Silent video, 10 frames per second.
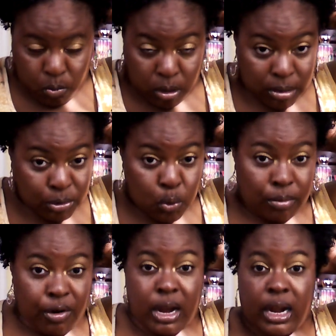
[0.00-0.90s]
What I'm
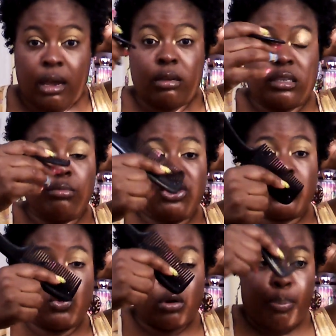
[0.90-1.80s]
doing right now is I'm
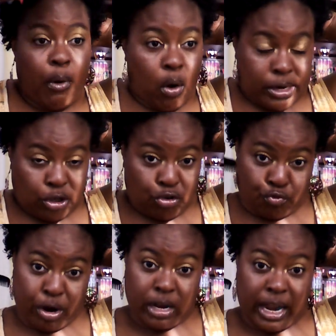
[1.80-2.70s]
just doing a part
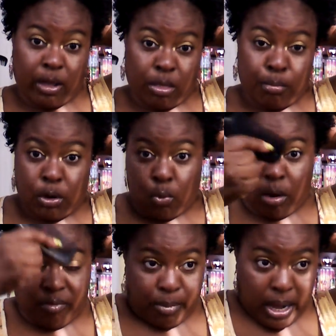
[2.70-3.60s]
straight down the
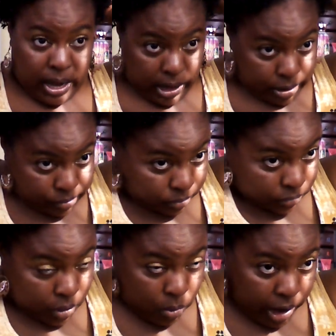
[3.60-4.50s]
middle of my hair.
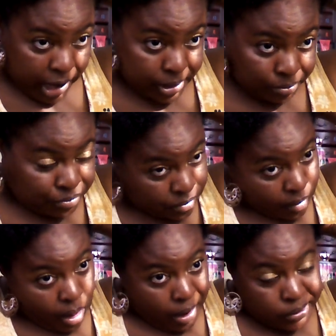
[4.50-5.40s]
Okay?
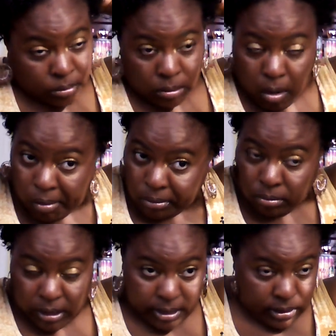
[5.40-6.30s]

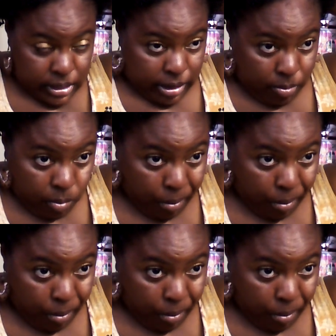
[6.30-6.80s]
That's it.